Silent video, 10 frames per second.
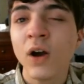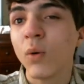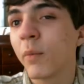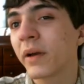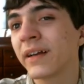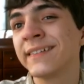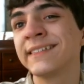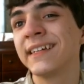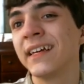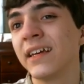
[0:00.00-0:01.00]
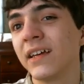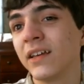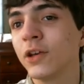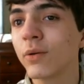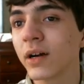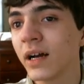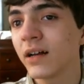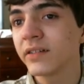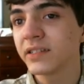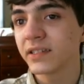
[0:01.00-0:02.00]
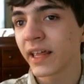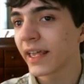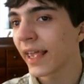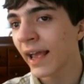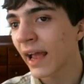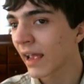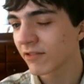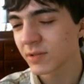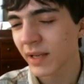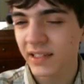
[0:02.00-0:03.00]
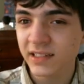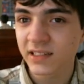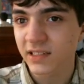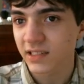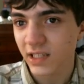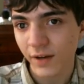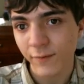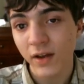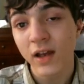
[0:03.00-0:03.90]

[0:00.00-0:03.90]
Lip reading: Well, because URLs, they can't have spaces and stuff.